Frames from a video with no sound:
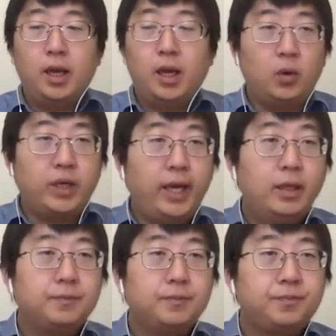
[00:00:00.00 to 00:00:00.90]
Okay.
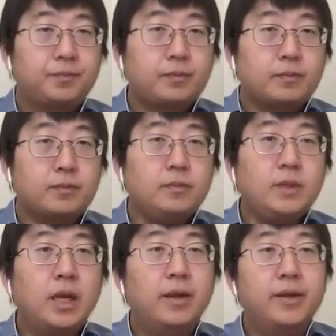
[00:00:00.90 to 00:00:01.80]

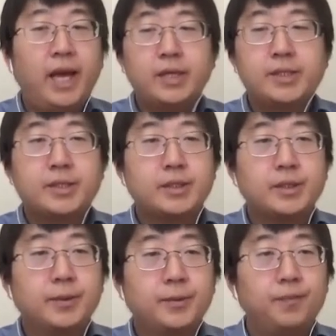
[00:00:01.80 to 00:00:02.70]
Next,
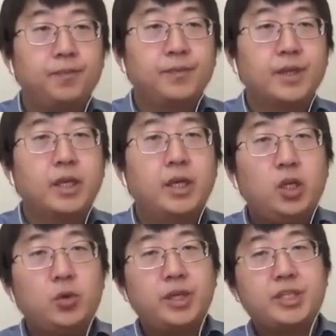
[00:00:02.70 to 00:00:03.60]
user
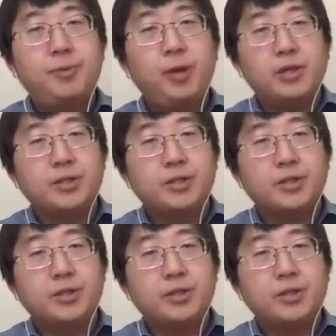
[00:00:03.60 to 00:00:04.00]
experience.